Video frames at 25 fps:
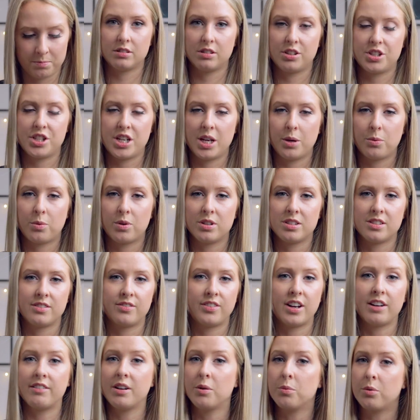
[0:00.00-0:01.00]
She was
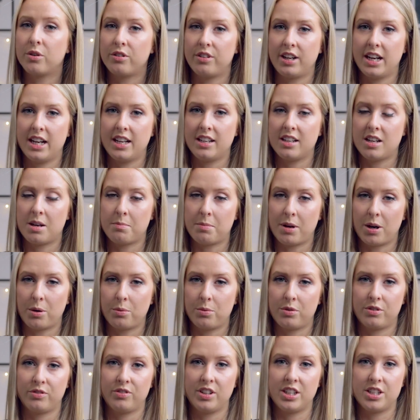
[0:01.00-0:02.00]
very worried about
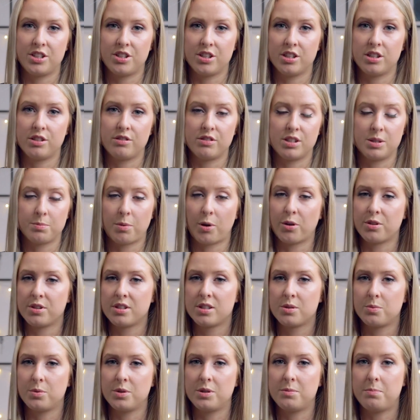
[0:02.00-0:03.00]
what Richard's
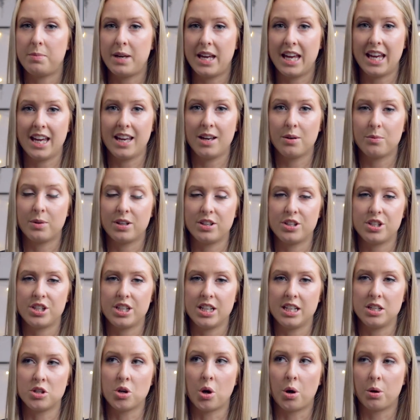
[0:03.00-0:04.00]
response would be when
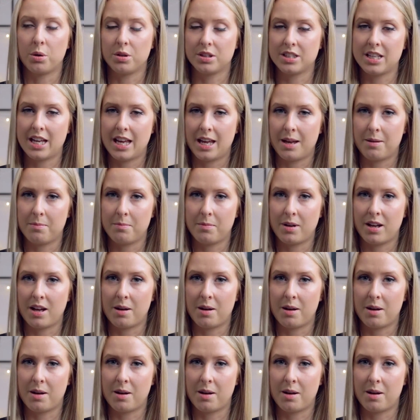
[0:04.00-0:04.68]
she told him